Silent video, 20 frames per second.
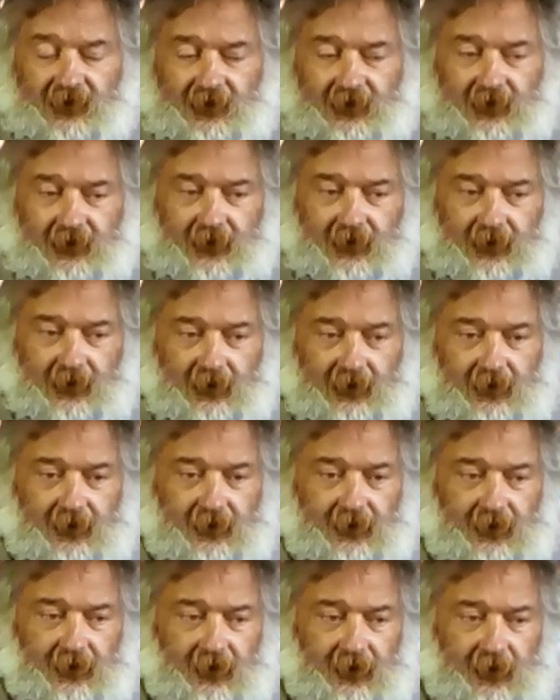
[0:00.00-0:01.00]

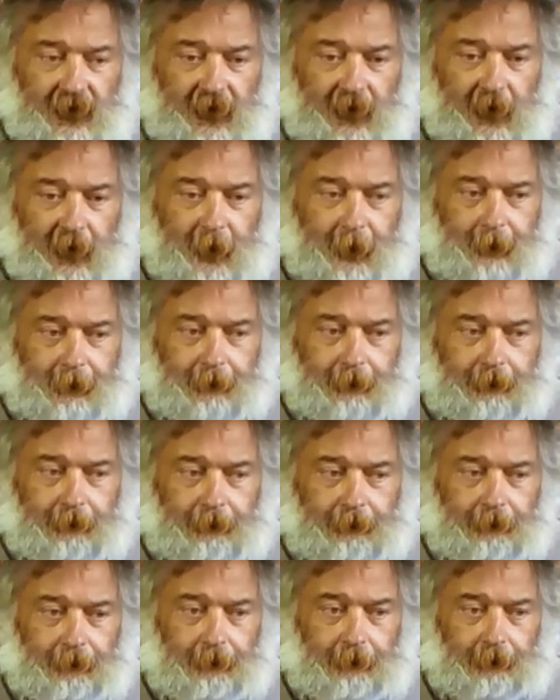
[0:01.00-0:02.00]

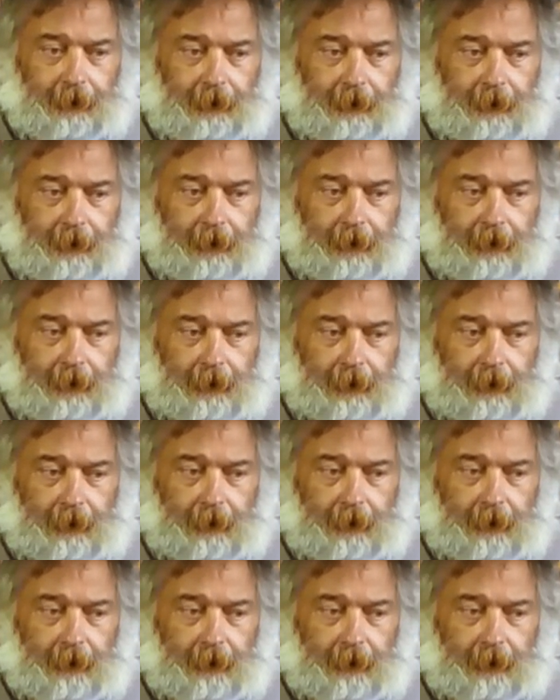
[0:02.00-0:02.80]
Nobody speaks.